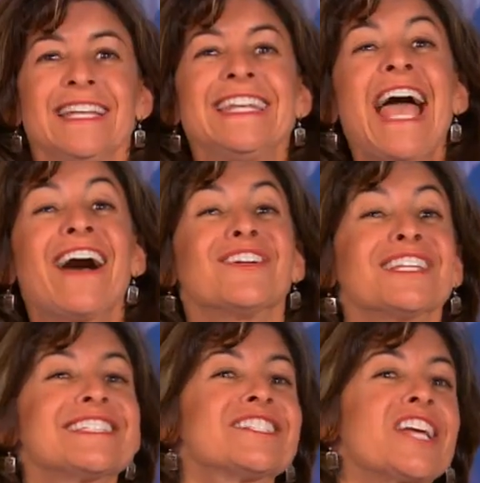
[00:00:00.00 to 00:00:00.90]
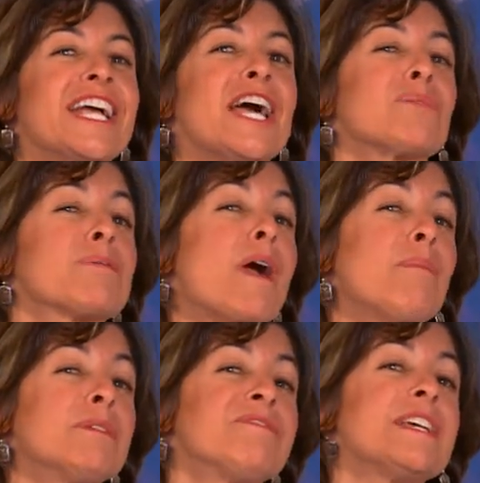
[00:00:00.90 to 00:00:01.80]
Now, let's check out a
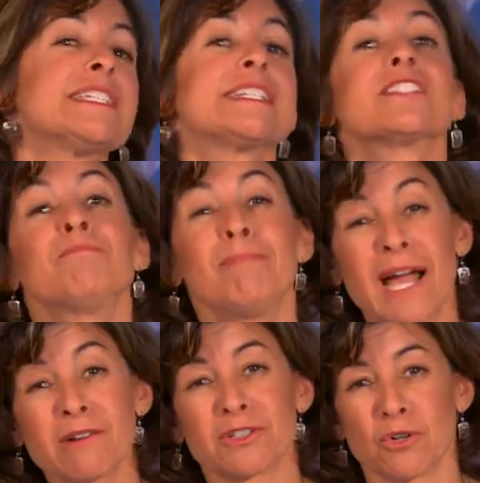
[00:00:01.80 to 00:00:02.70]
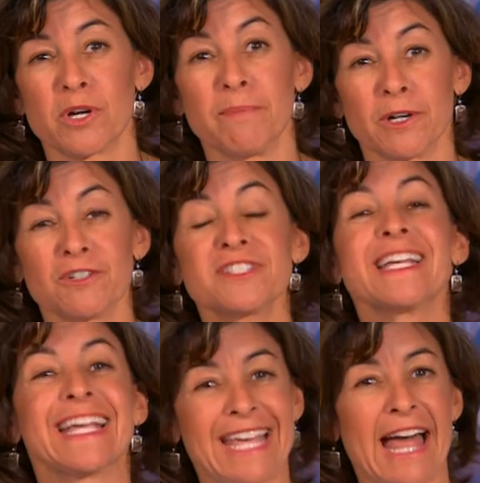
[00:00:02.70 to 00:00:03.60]
problem facing some migratory birds
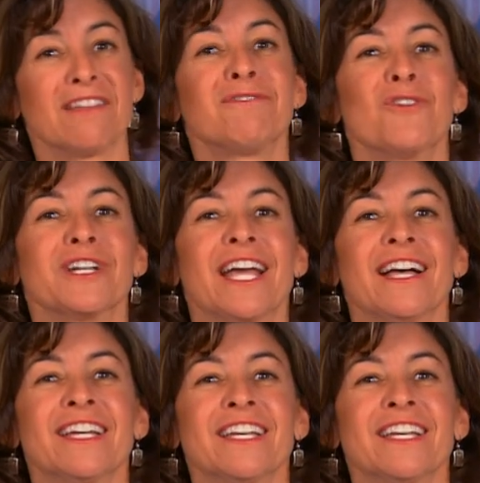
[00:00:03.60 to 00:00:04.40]
in California.